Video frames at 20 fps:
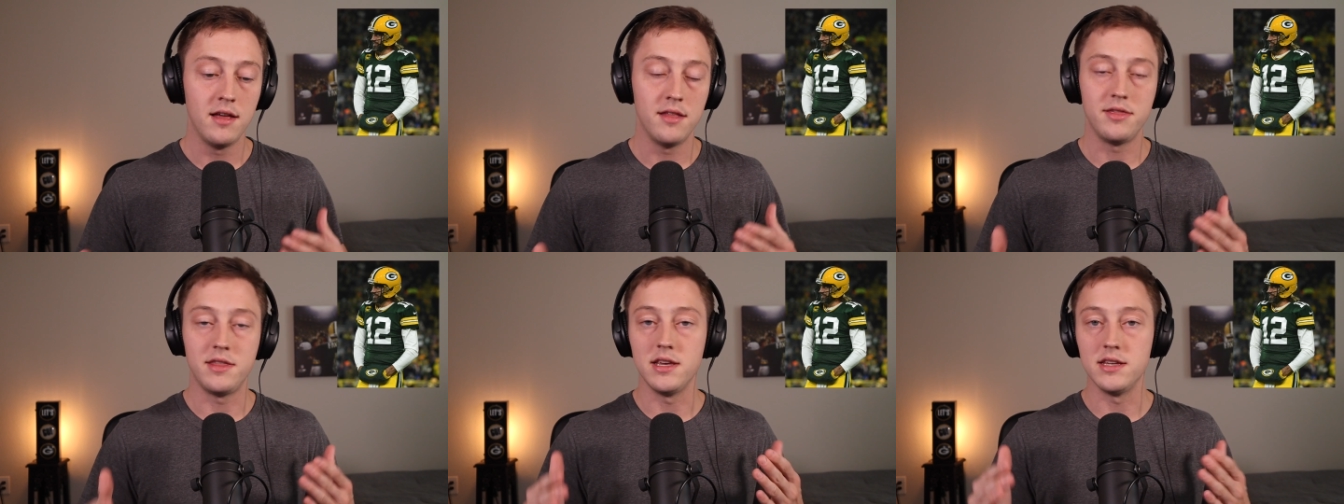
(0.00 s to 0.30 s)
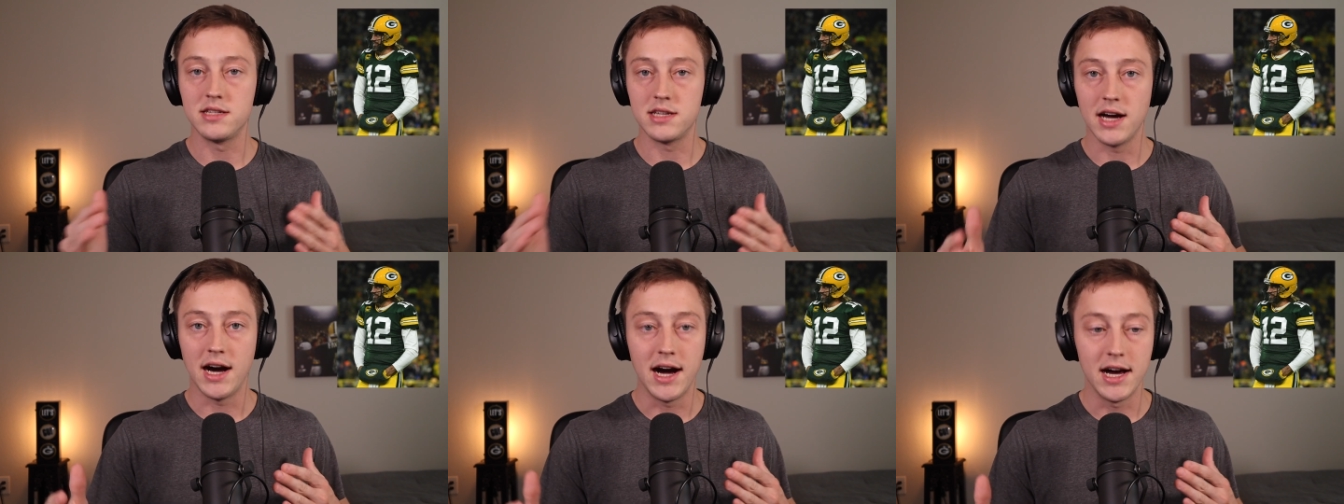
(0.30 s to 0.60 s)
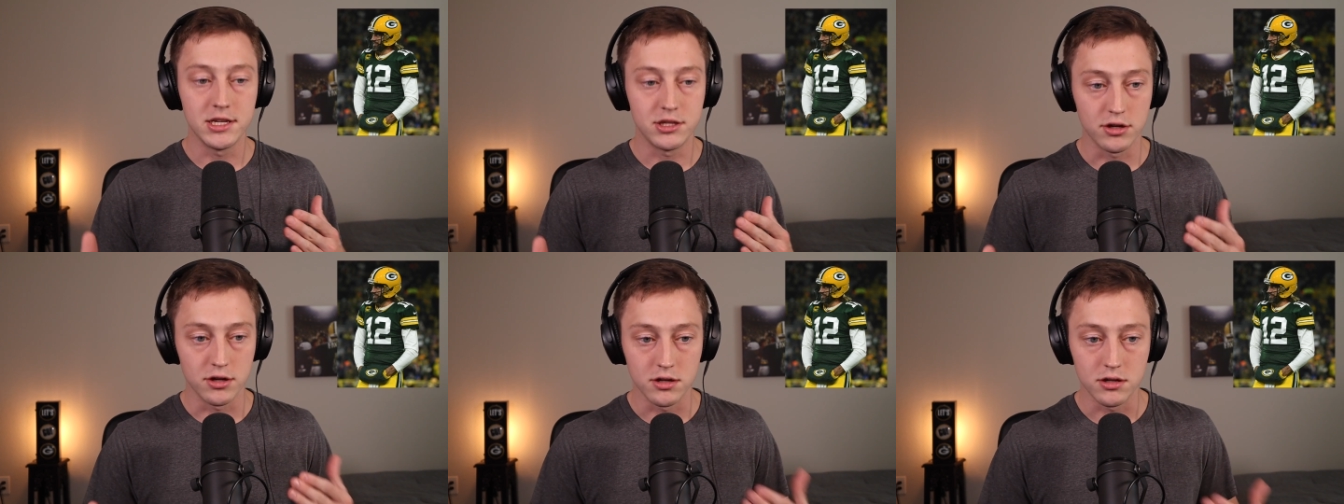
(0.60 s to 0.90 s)
these
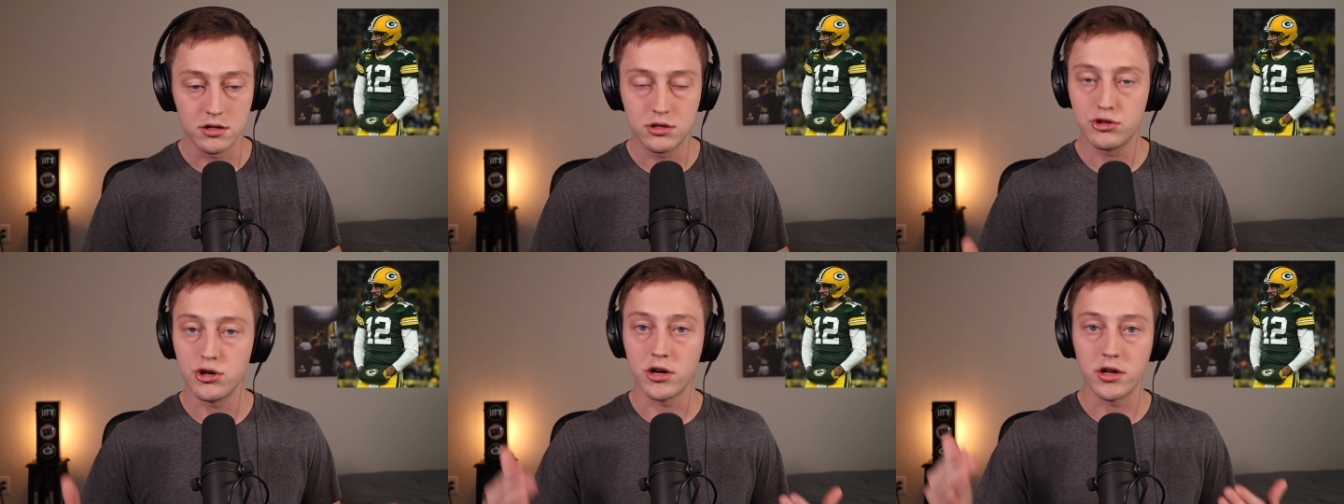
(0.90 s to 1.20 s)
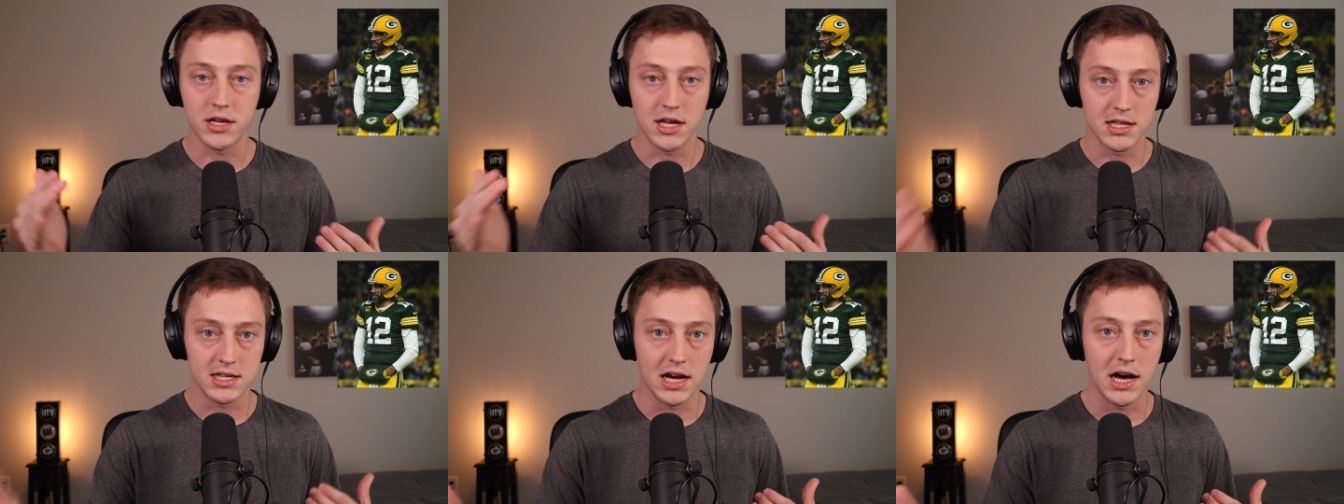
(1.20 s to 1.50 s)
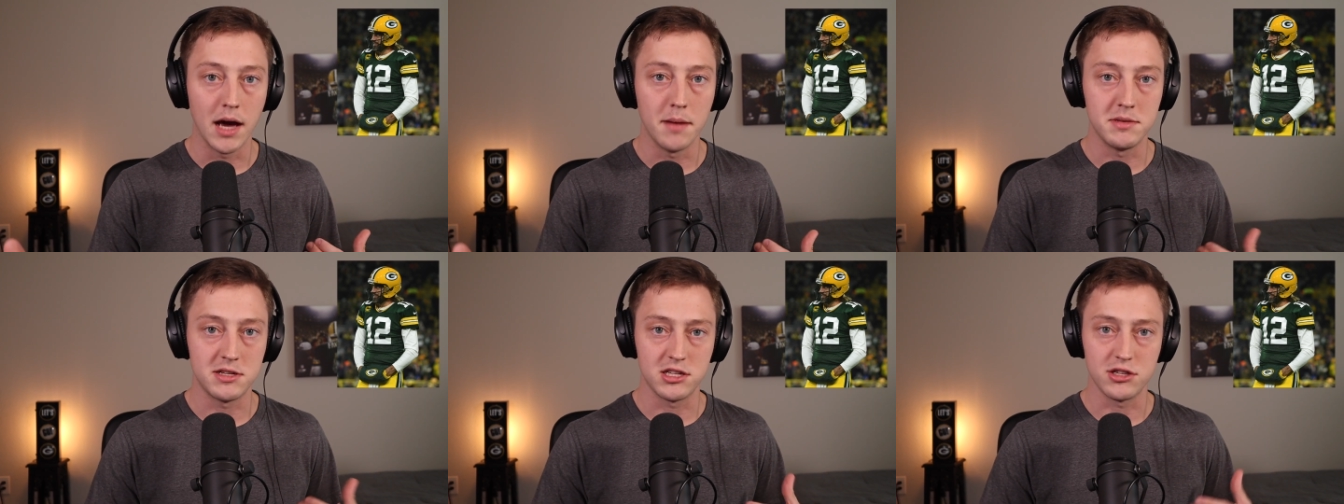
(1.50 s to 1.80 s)
guys are struggling at
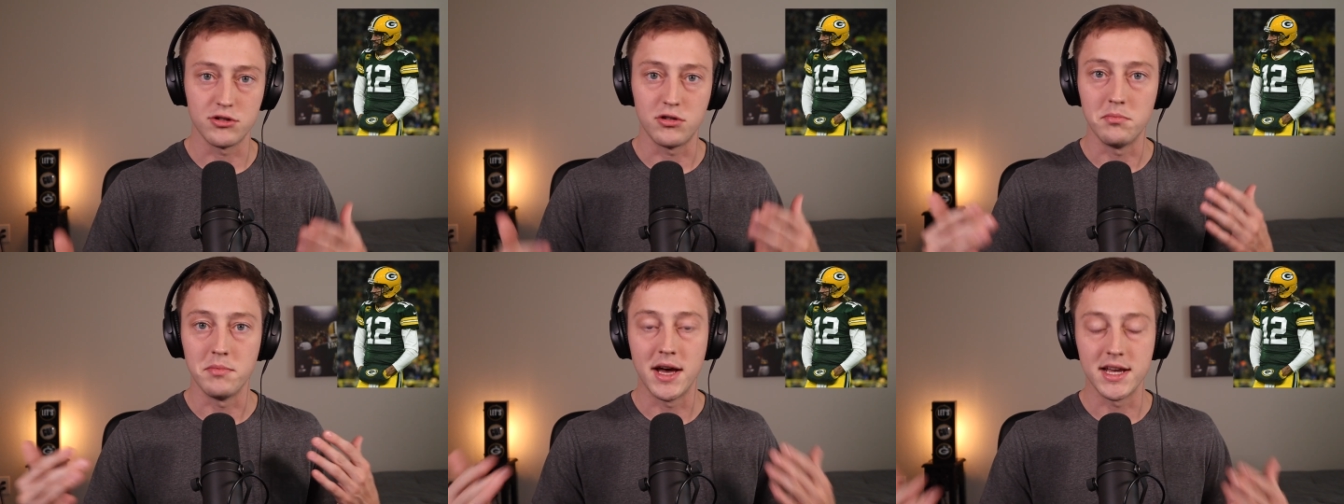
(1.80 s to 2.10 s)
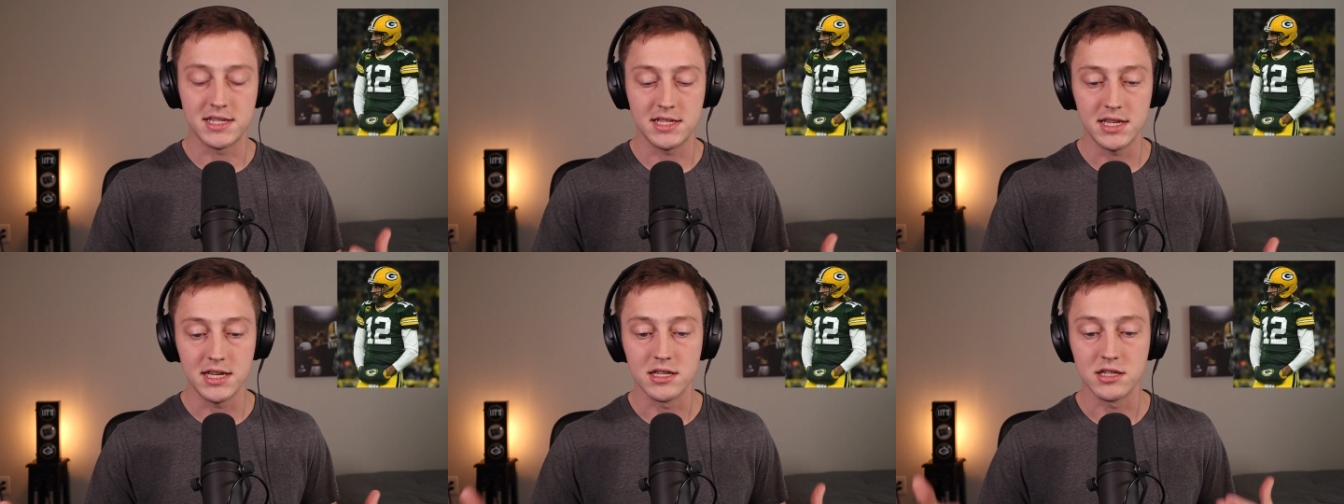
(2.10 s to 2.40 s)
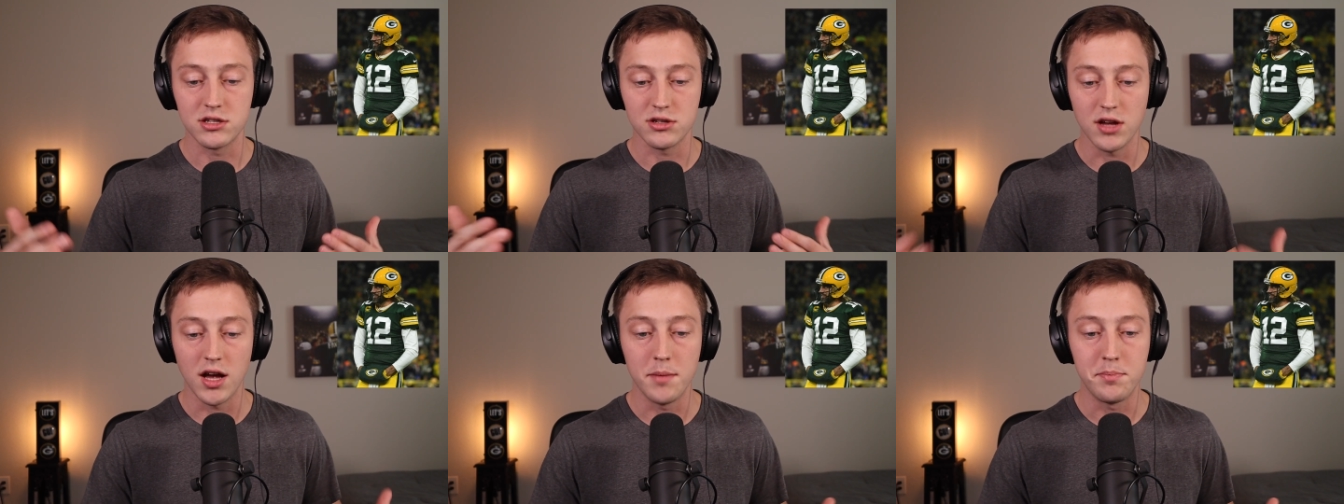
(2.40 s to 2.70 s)
times, it's a little messy and
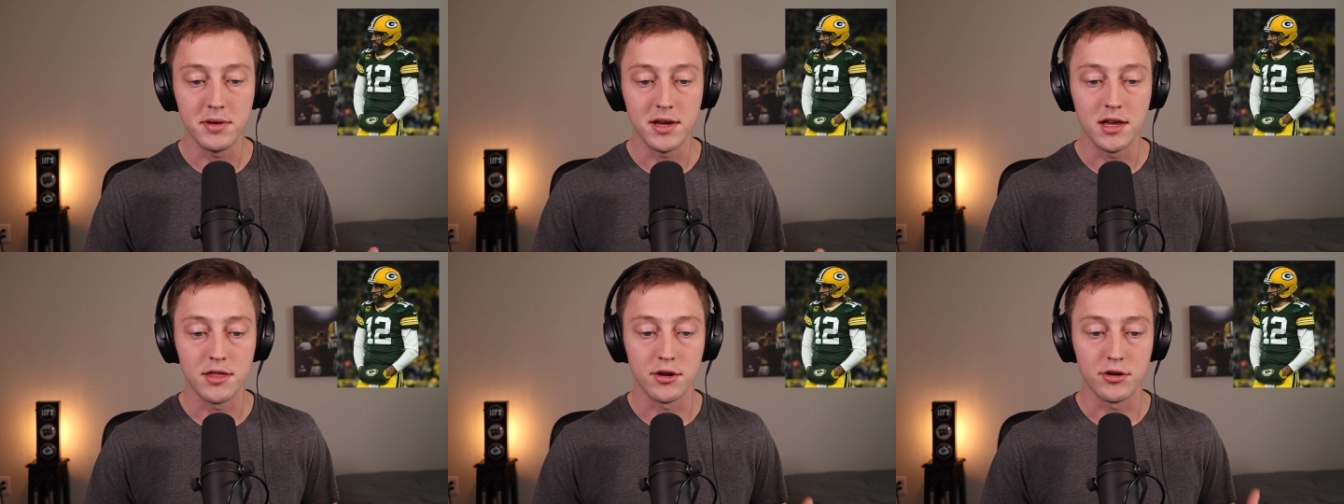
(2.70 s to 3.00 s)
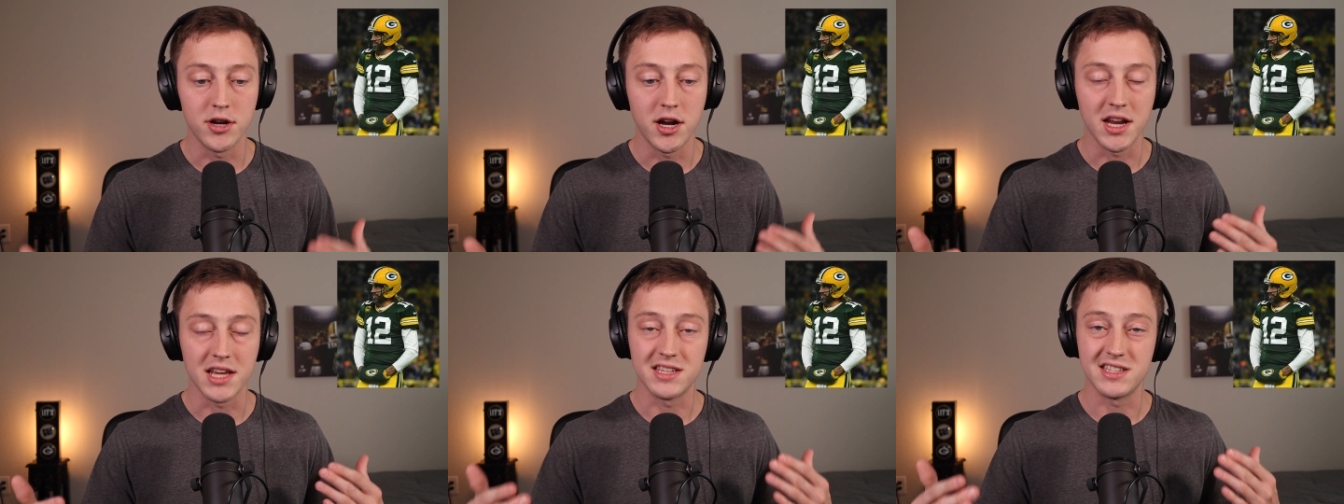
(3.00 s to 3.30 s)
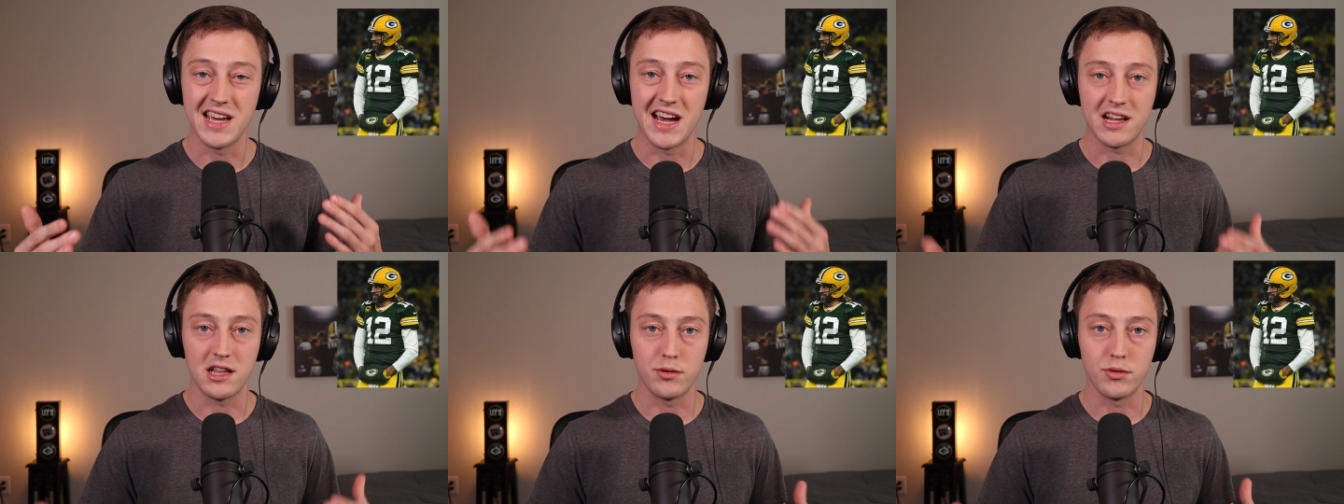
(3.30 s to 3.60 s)
sloppy, and they're not
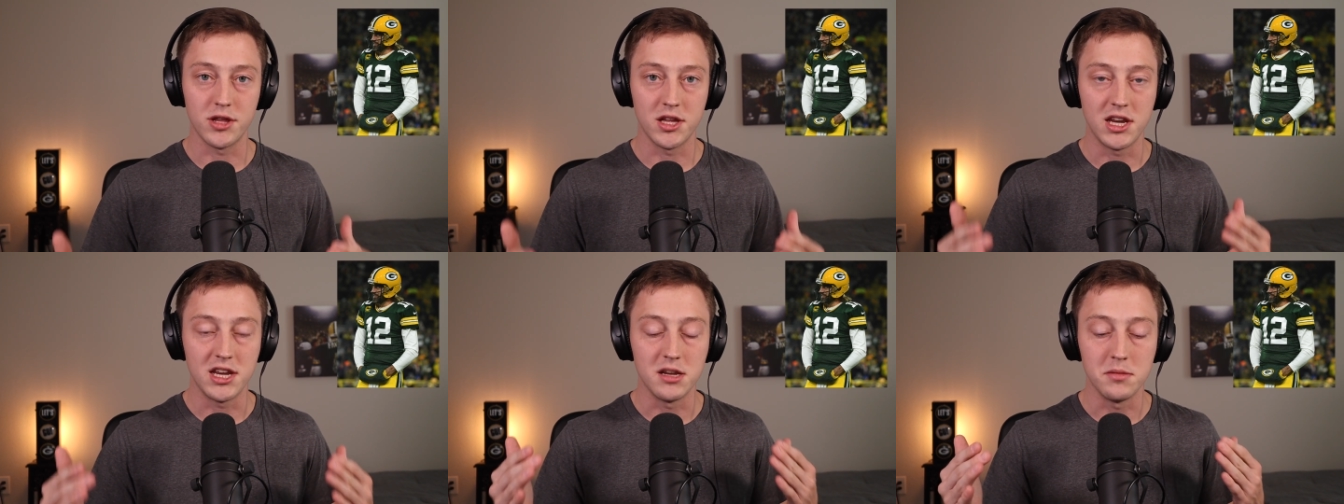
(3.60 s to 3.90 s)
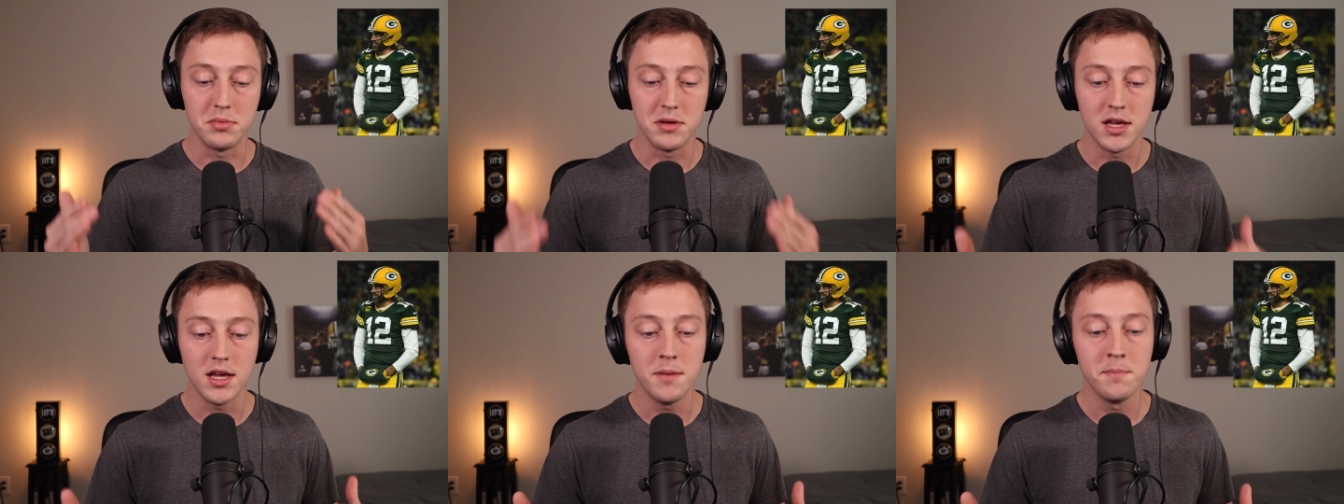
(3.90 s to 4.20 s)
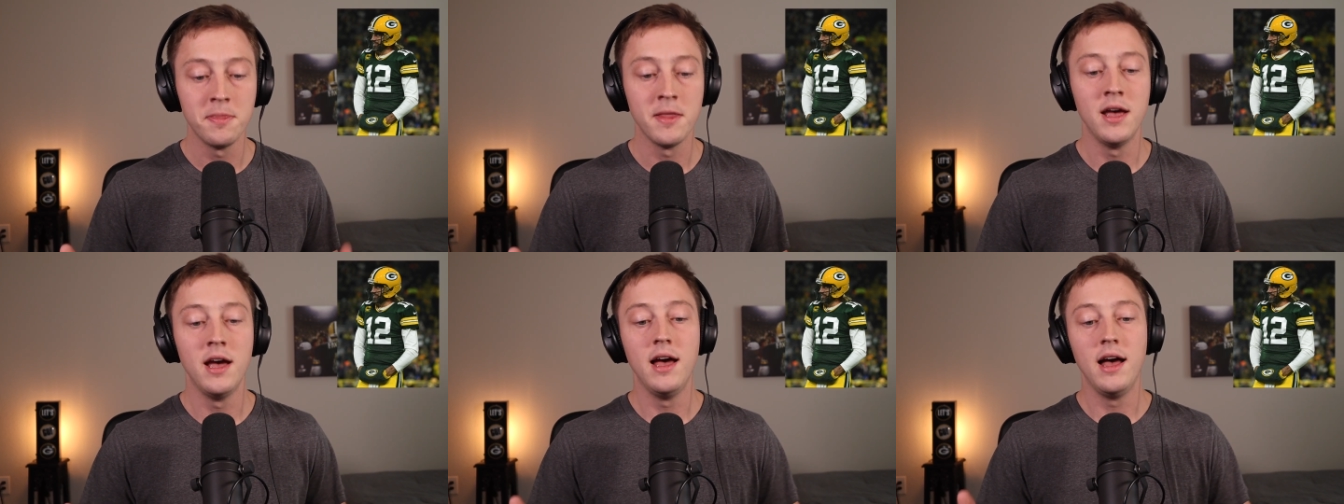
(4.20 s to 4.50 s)
exactly where they need to be.